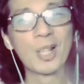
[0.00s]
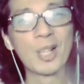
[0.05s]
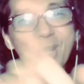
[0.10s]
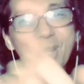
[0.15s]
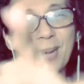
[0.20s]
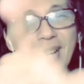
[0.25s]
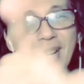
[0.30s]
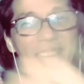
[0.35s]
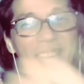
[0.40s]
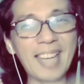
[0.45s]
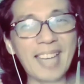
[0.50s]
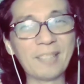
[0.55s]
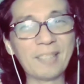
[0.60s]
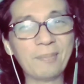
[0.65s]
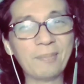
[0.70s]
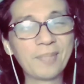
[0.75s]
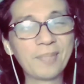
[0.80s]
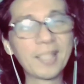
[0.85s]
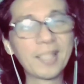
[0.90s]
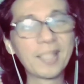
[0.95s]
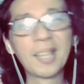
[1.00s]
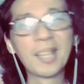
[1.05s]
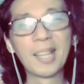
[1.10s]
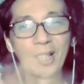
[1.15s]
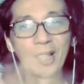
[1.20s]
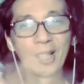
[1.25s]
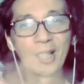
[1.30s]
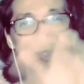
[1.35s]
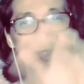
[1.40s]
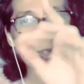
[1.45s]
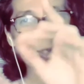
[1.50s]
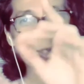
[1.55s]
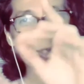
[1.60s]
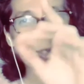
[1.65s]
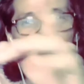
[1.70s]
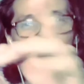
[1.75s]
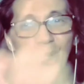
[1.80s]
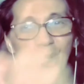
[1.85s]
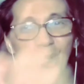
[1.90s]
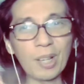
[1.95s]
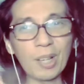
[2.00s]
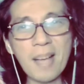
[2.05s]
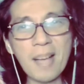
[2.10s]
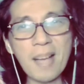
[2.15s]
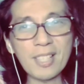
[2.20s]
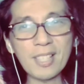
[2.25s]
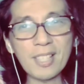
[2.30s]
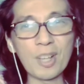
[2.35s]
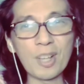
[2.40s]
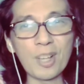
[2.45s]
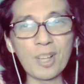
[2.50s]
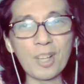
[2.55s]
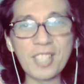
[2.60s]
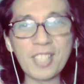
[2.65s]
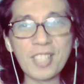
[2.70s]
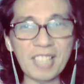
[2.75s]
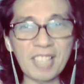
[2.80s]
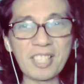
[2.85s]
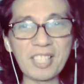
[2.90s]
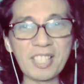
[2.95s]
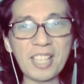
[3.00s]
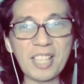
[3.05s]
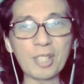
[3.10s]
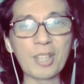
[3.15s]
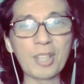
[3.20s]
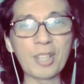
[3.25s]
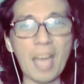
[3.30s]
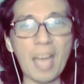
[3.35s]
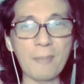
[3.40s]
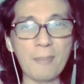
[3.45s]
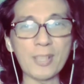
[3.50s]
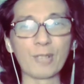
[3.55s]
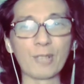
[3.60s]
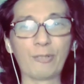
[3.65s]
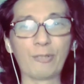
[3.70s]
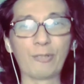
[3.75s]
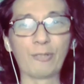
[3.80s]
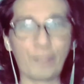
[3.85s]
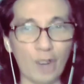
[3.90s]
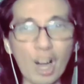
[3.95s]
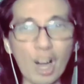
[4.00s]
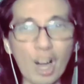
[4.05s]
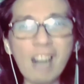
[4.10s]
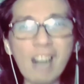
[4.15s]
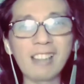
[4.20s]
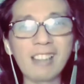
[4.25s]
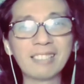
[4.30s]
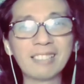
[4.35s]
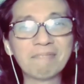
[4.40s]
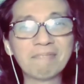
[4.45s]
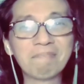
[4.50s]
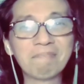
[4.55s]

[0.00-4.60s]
So again, True Cooking Master Boy, second season, episode 4.